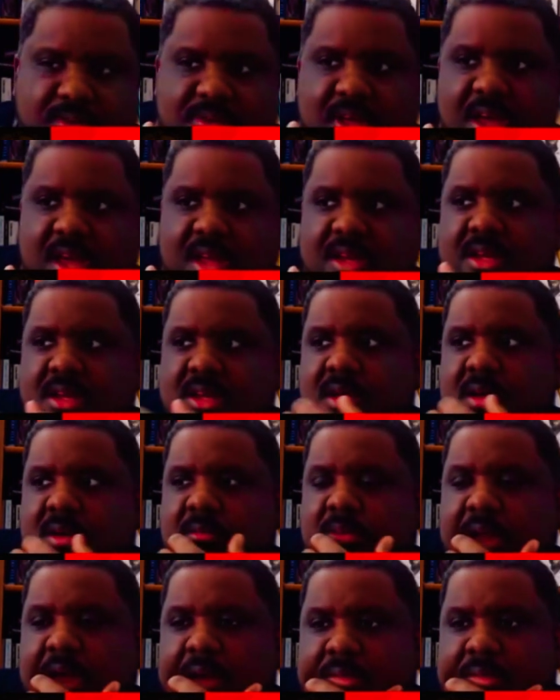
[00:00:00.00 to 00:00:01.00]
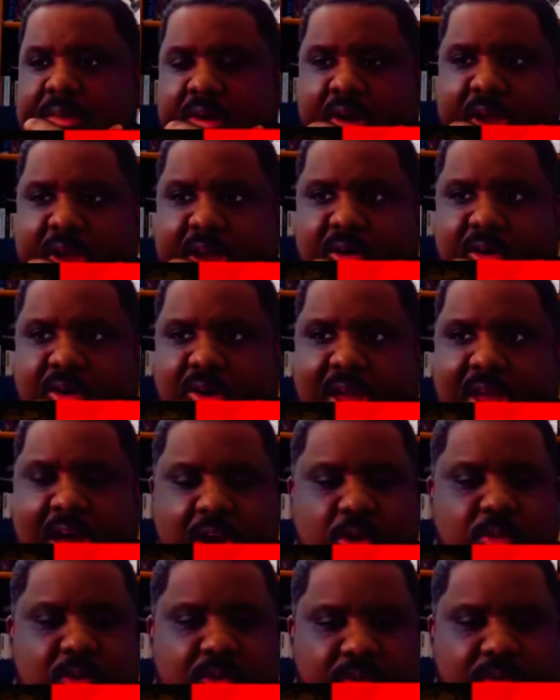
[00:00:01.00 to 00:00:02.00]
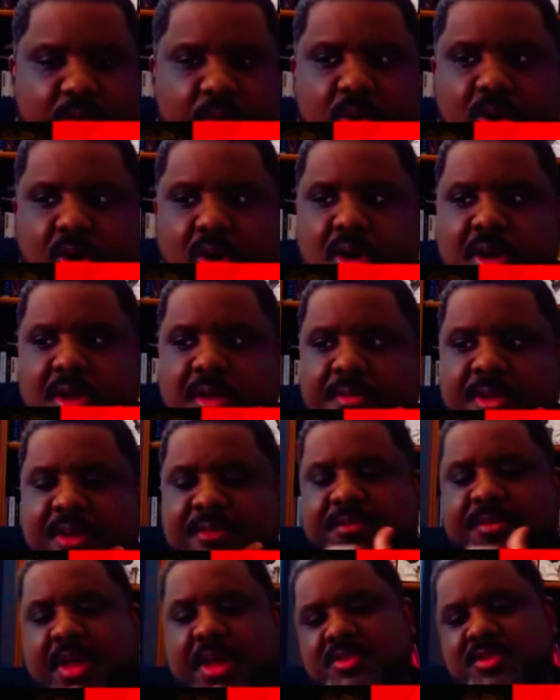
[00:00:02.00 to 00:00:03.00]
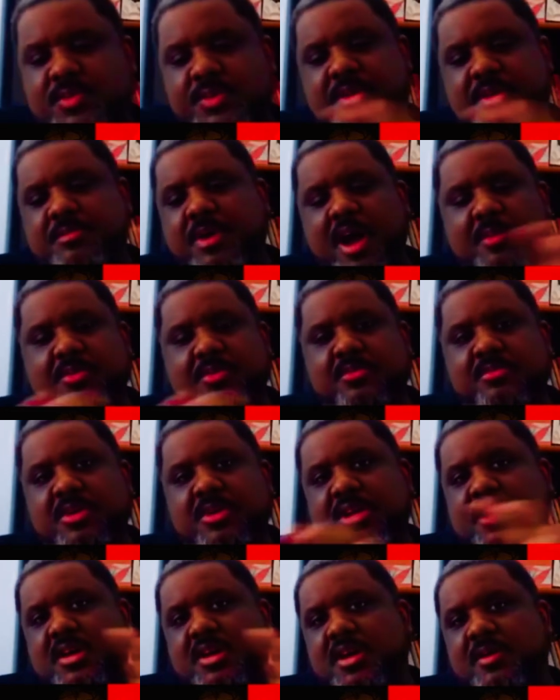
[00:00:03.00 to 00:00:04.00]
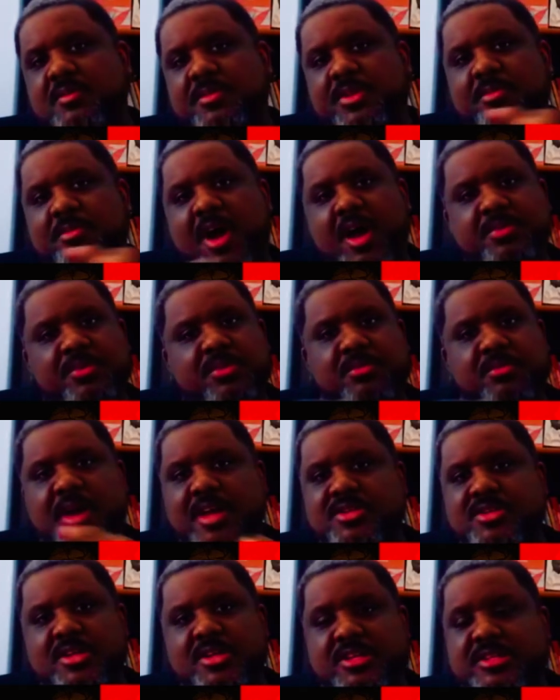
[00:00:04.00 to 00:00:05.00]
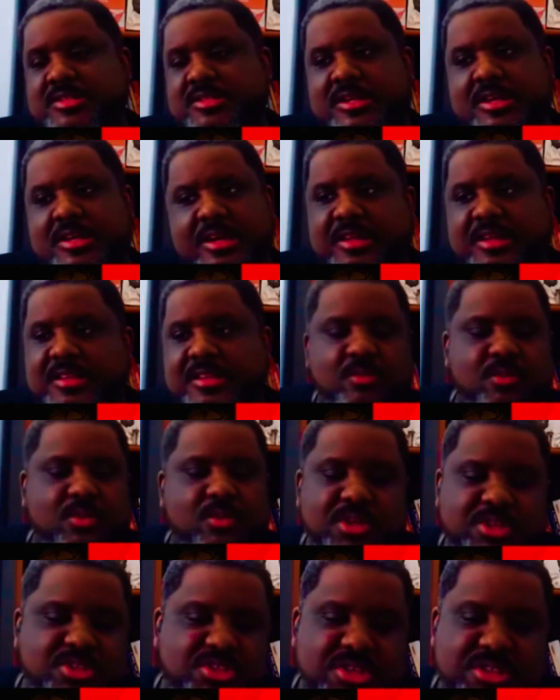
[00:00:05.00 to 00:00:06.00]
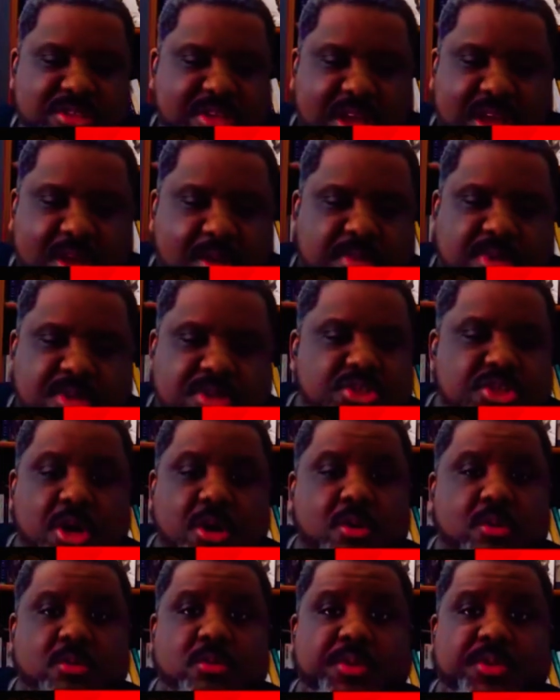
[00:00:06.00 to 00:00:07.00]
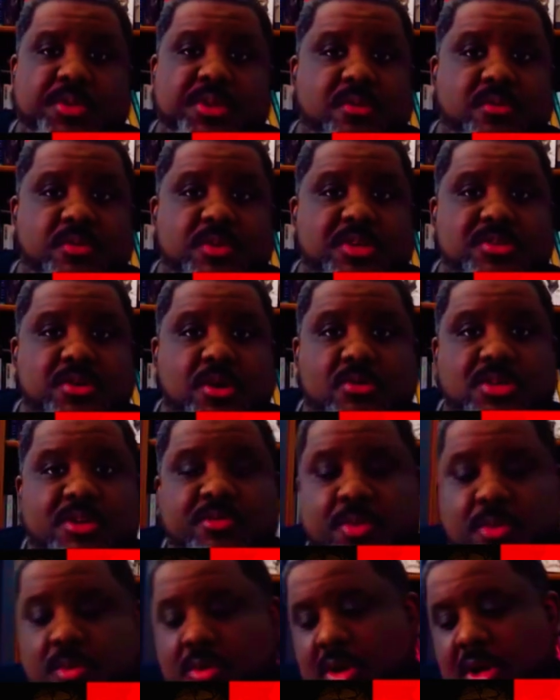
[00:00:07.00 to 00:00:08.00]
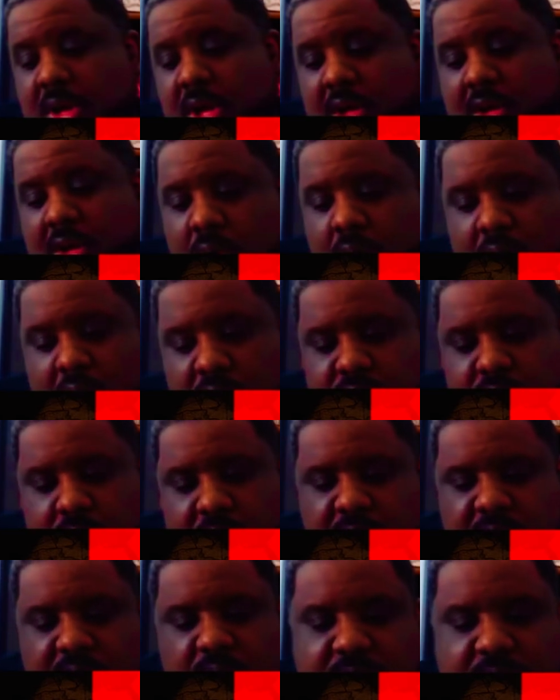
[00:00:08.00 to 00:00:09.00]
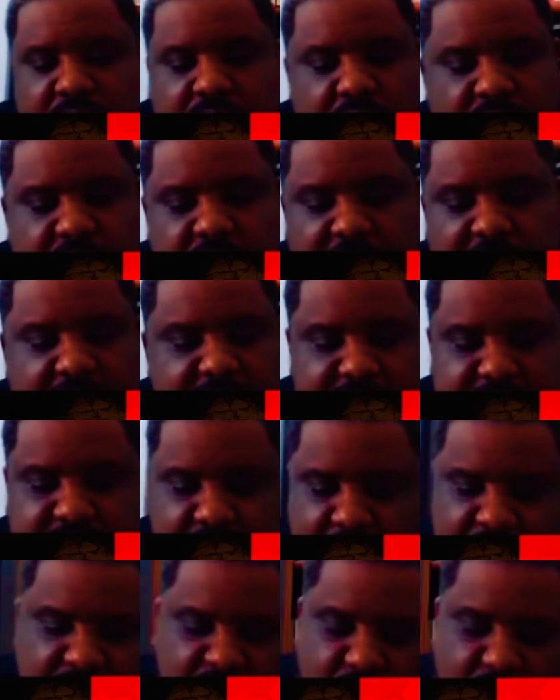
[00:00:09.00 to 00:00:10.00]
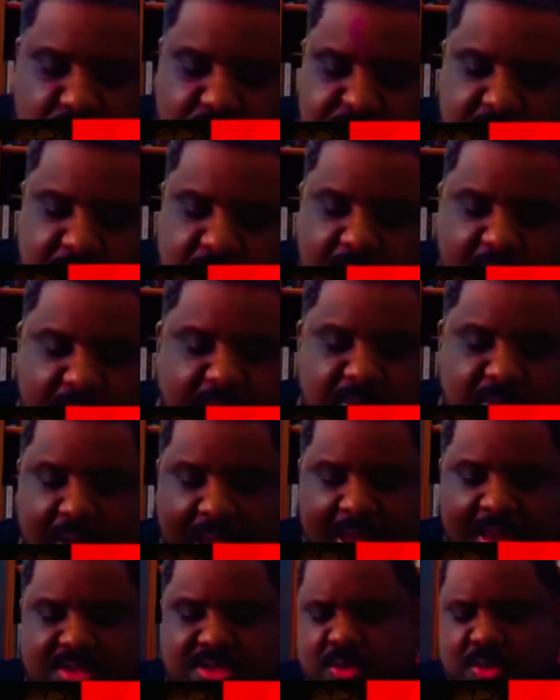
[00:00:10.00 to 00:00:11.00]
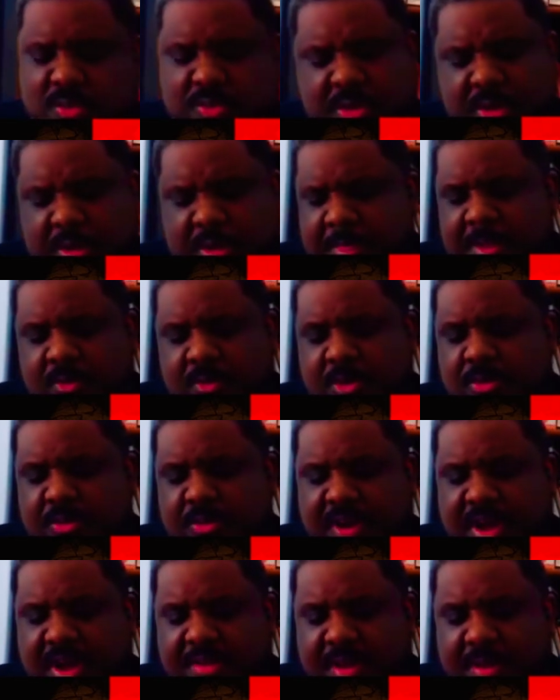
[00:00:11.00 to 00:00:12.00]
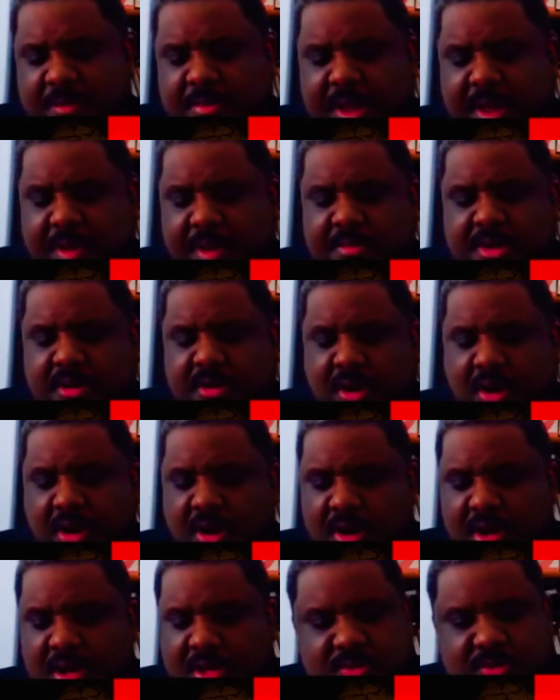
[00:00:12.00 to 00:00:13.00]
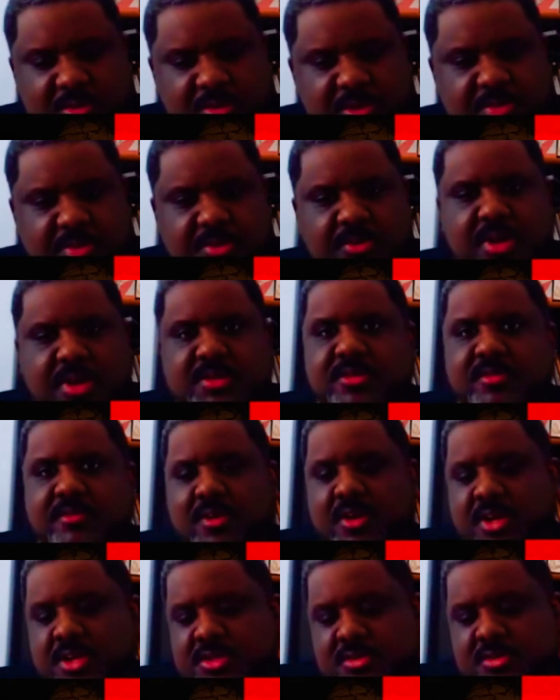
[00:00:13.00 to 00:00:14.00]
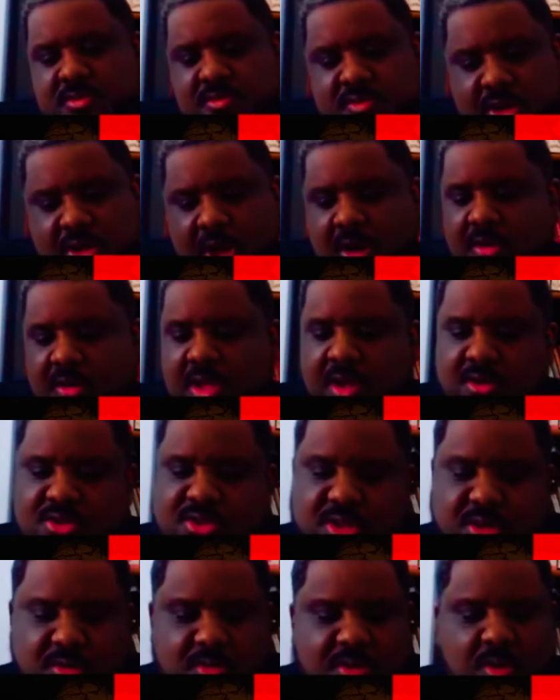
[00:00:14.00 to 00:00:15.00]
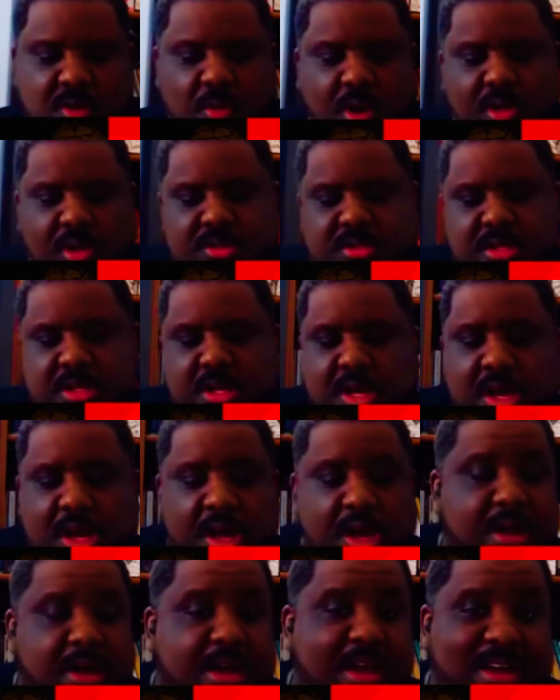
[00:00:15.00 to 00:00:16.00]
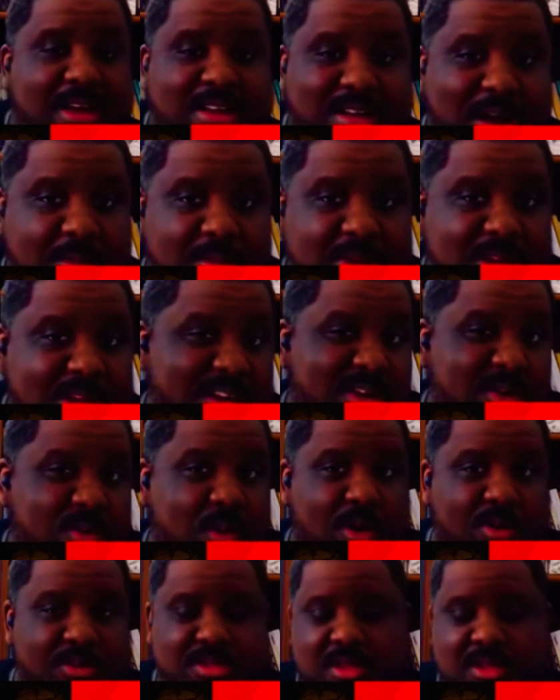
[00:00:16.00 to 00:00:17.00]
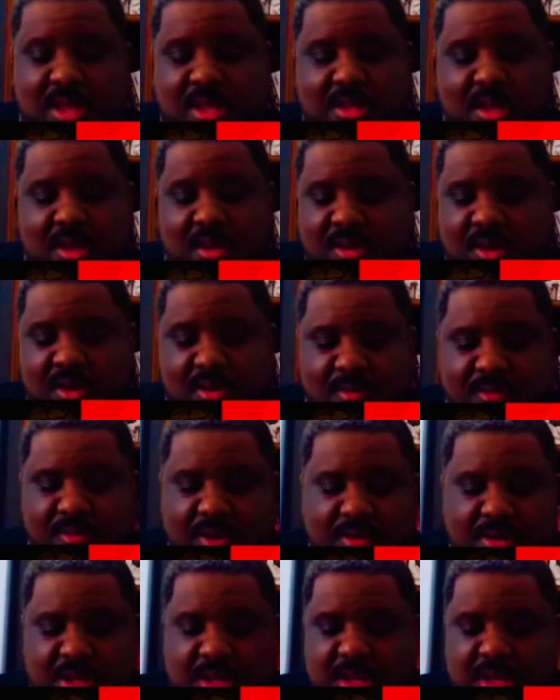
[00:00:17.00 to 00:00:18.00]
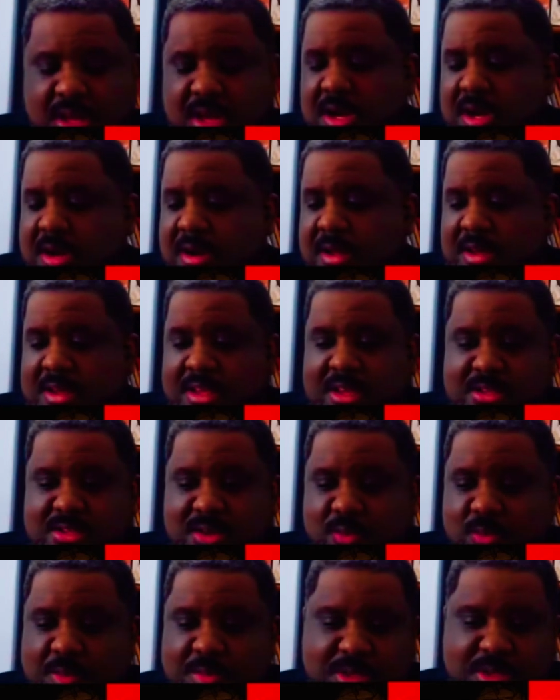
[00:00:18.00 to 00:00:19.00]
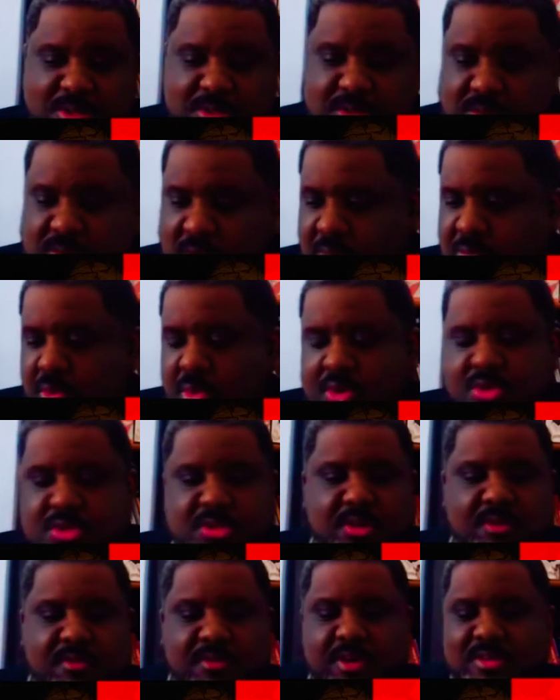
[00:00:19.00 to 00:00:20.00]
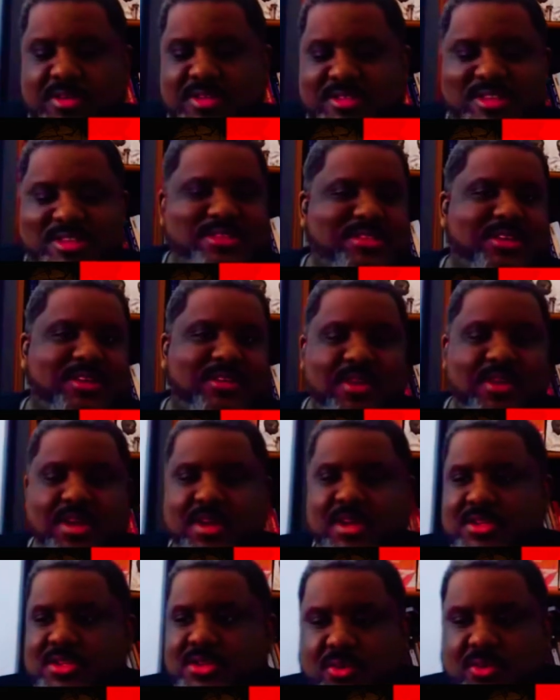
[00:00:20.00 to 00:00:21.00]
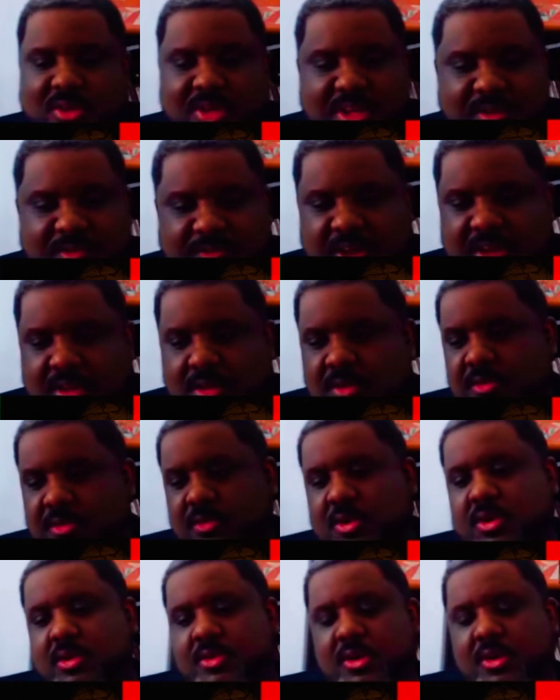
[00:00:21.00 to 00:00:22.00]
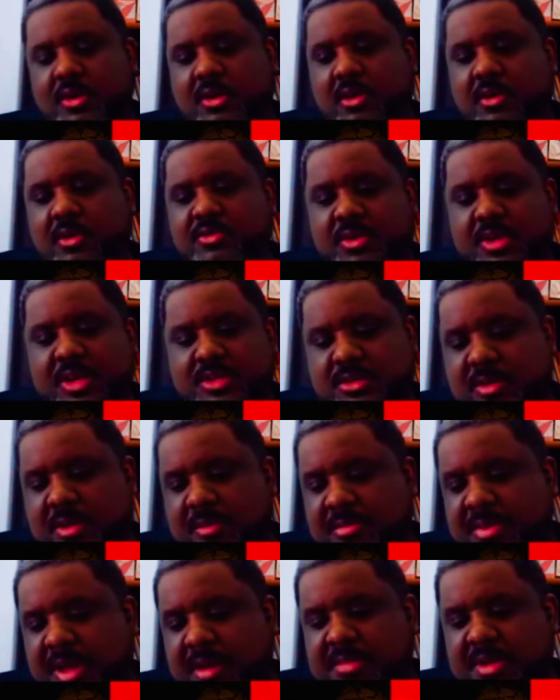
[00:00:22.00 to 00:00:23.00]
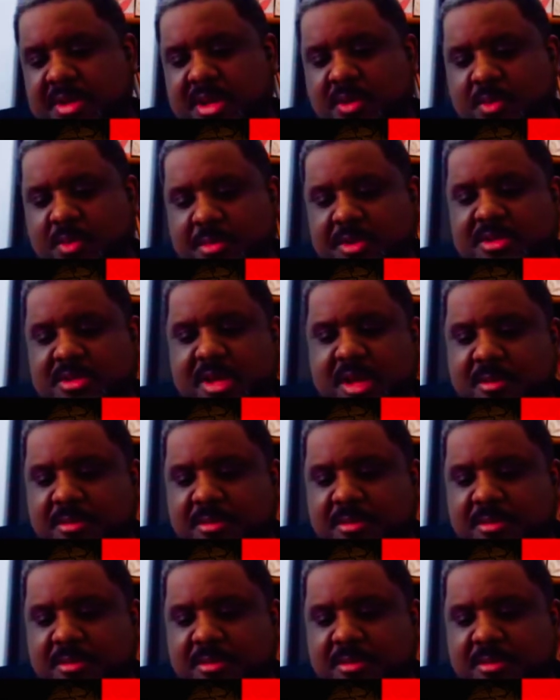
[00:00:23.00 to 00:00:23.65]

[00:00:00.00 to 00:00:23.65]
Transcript: that black men are held accountable for that flies within popular media and the popular imagination that really just can't be shown within the research. If we were going on a strictly research basis, right? So we're looking at black male attitudes. We would find that black men are extremely progressive on issues of childcare, gender equality, economic inequality. They're very akin to women's issues on abortion. They're very sensitive to linked fate or the close relationship that black men and women's